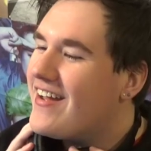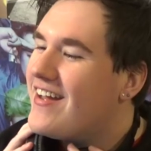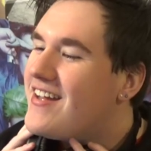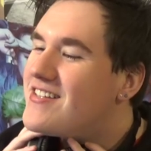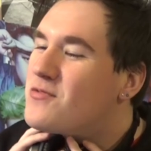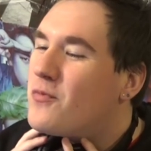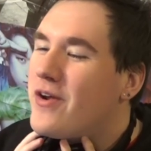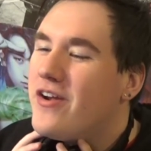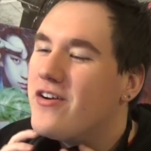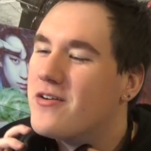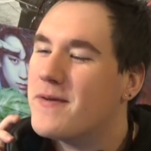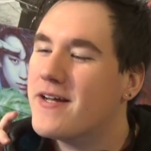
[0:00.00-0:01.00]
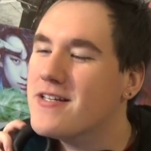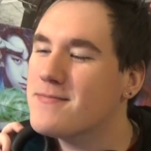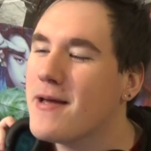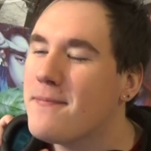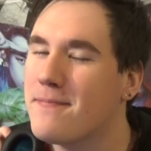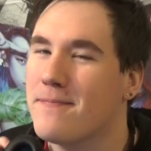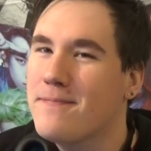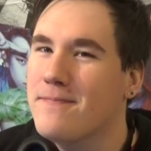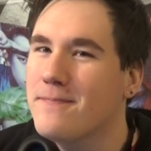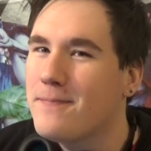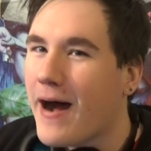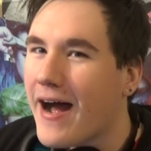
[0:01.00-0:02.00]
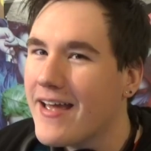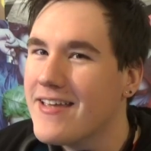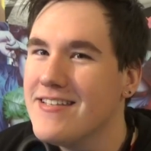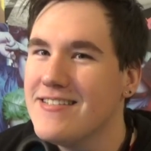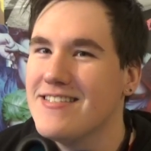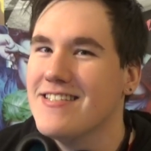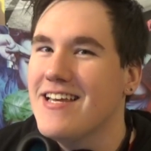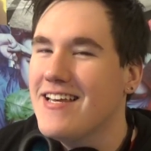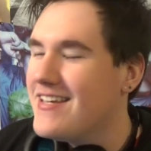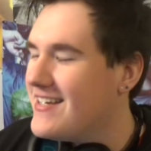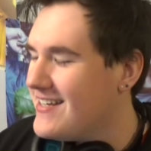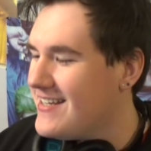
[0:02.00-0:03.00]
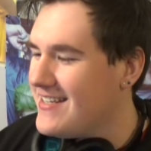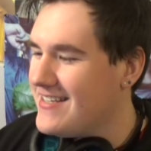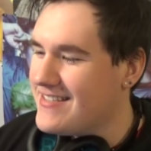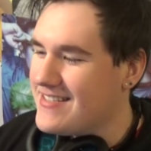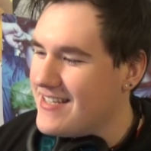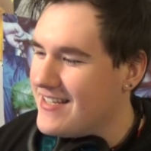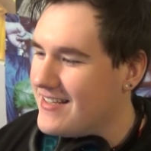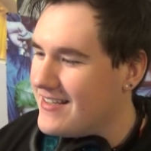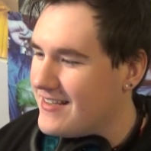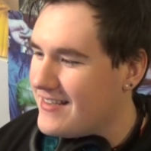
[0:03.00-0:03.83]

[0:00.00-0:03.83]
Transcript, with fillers: Okay, it's weird because my bias is